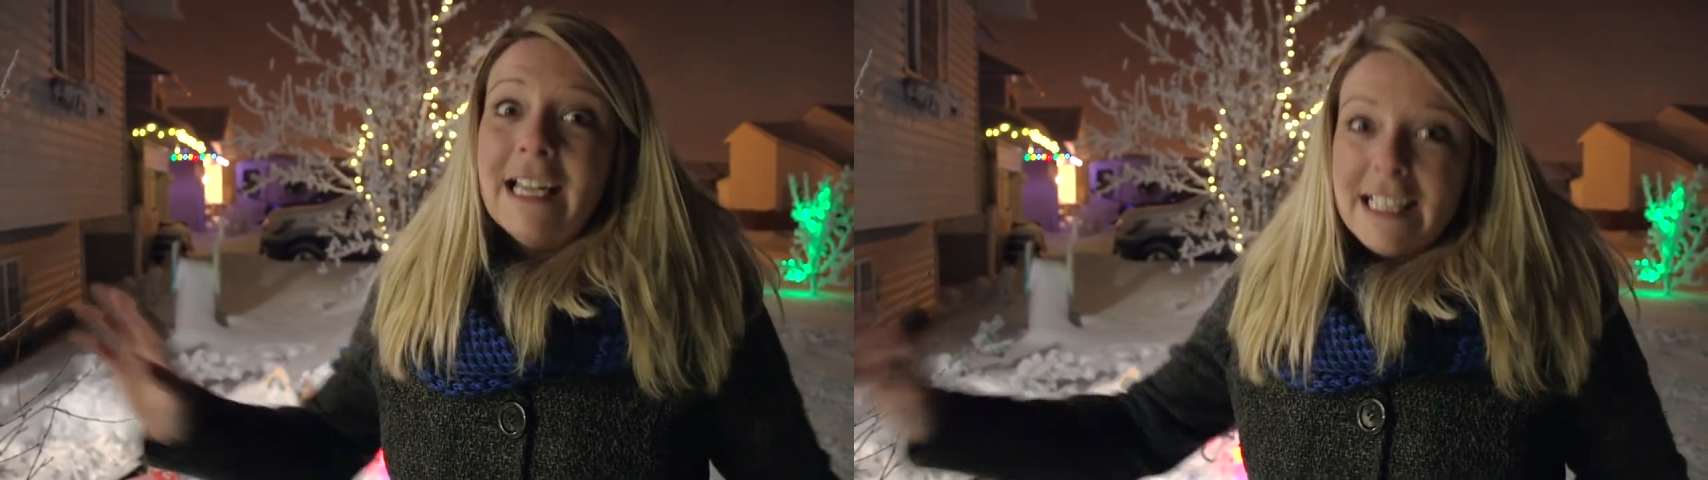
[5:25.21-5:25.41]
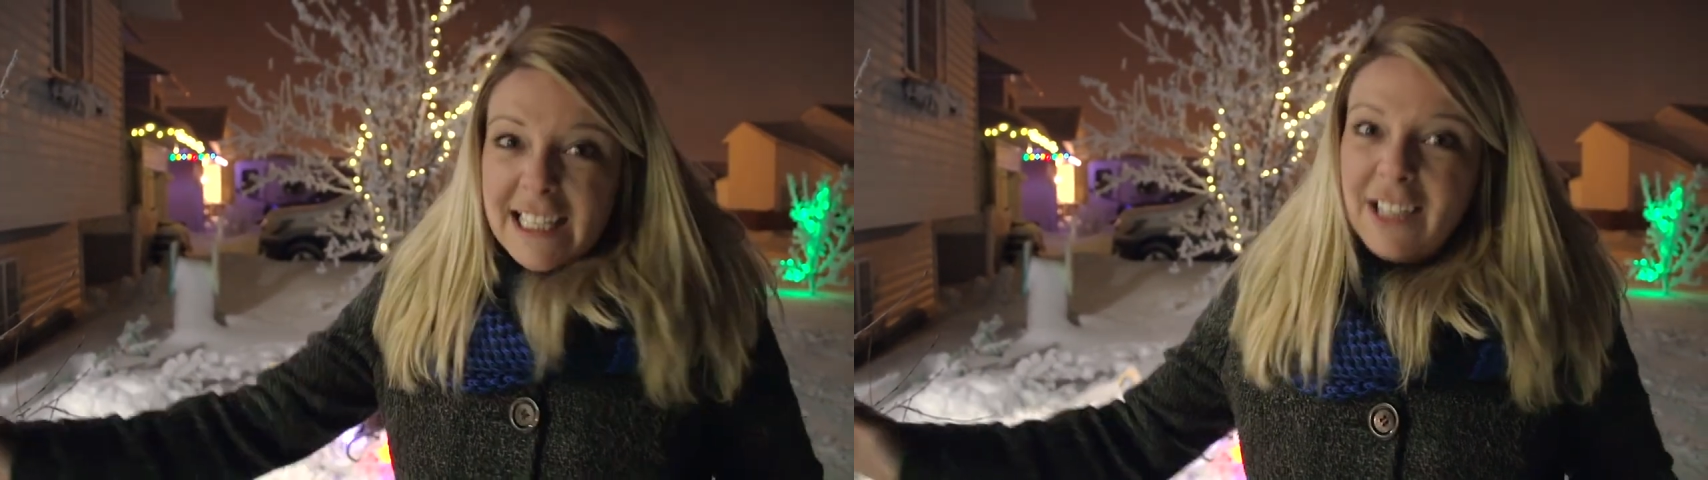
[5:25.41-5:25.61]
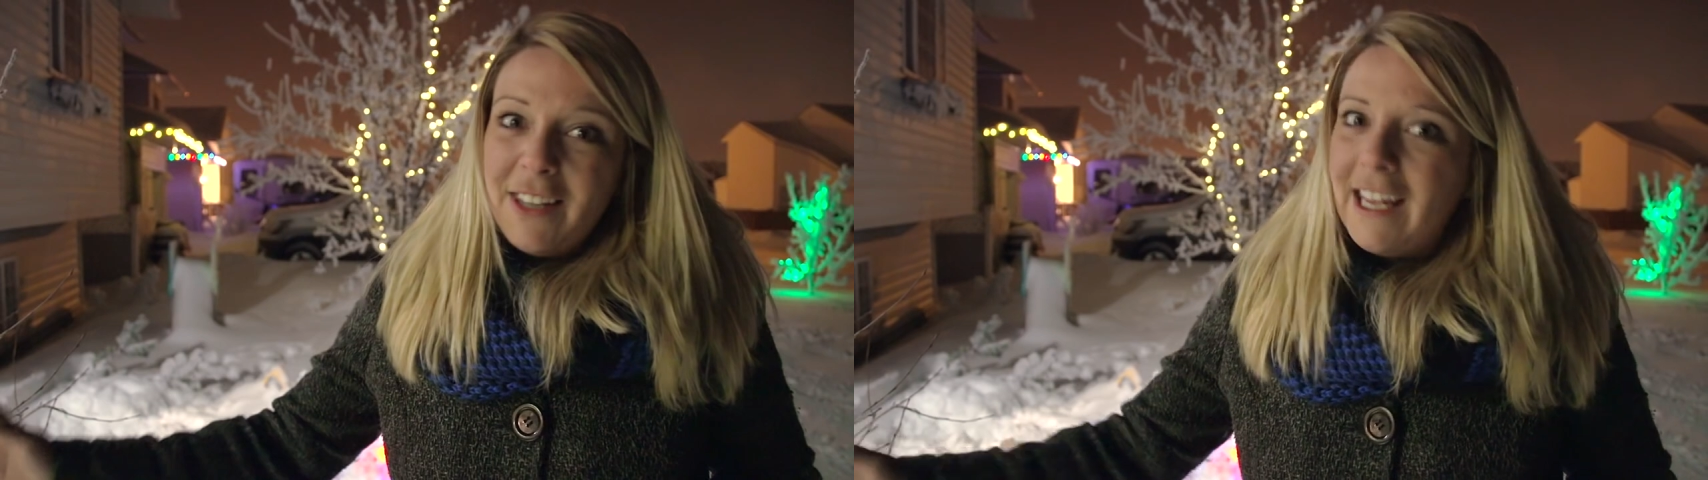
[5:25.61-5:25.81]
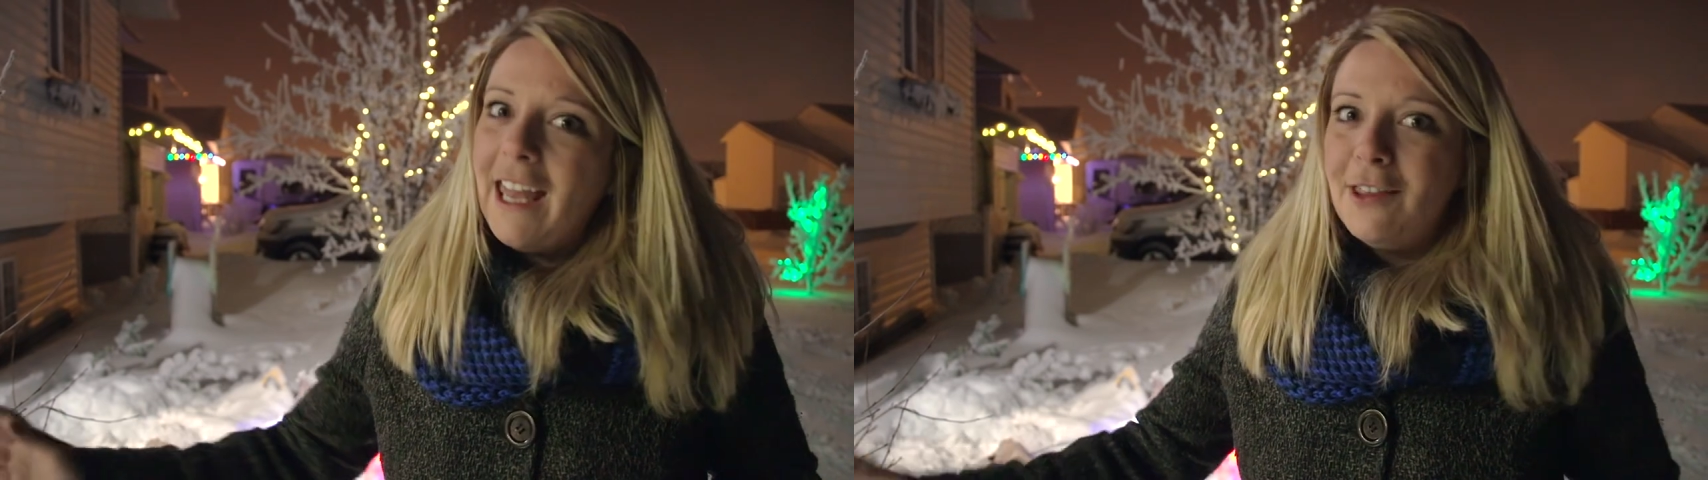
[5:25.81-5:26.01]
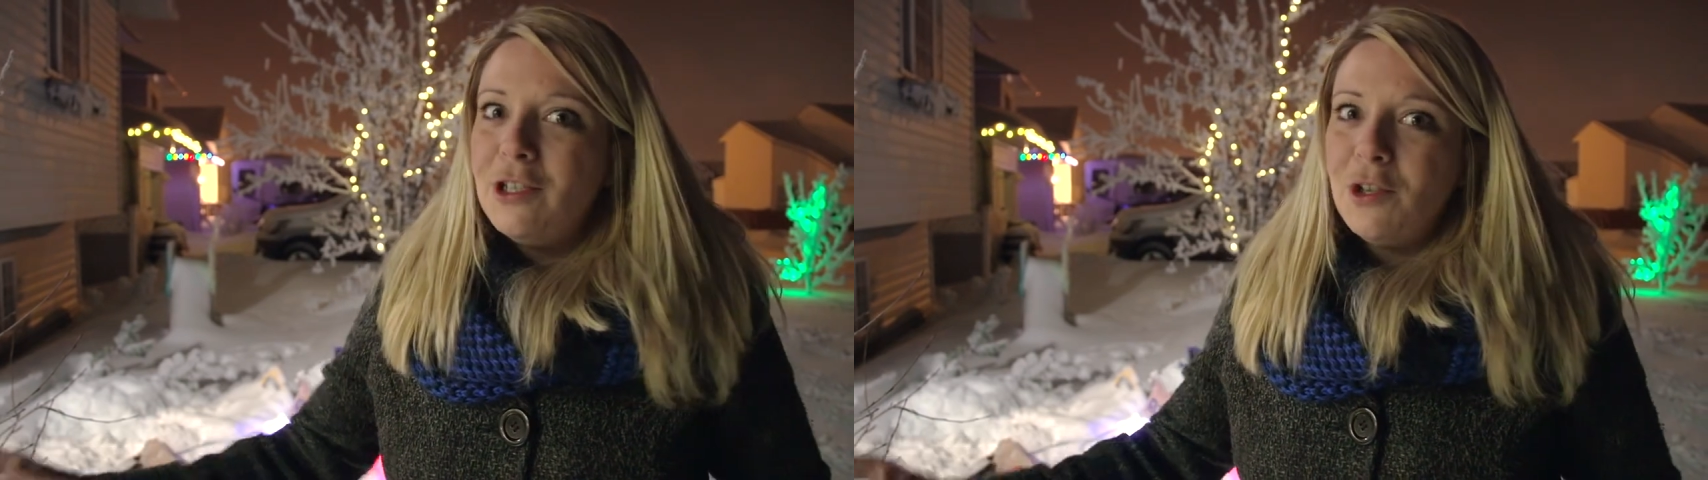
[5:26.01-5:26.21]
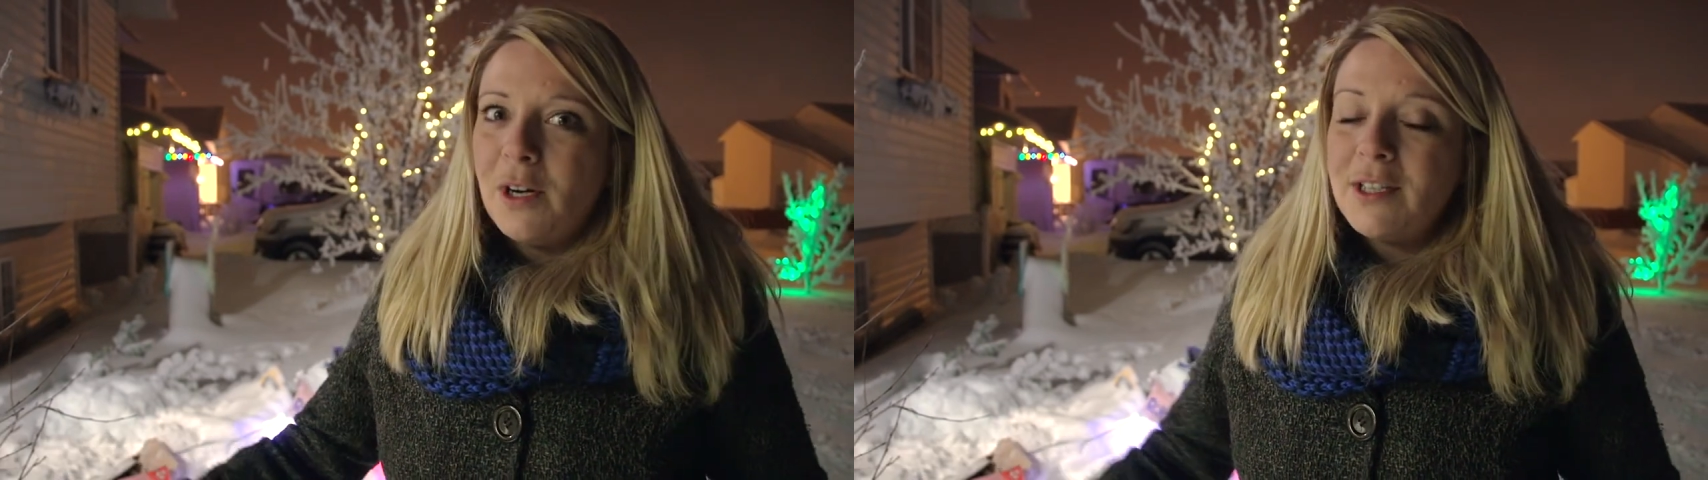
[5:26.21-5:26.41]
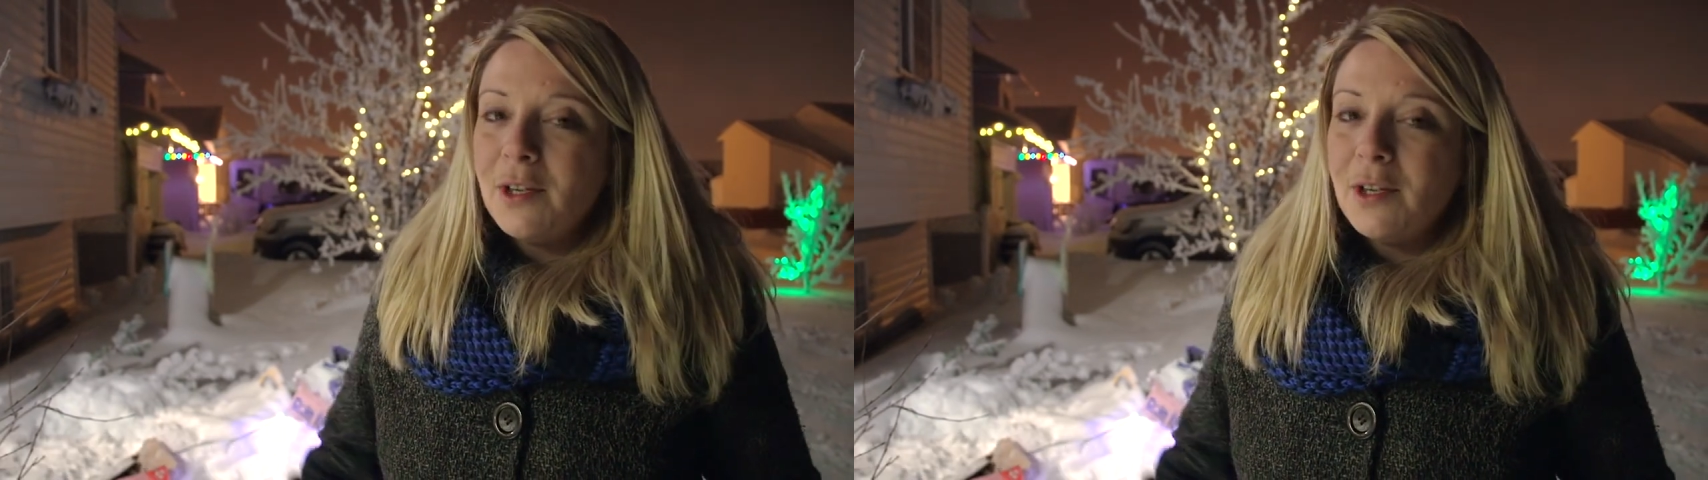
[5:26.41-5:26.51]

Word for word: until they get in the door.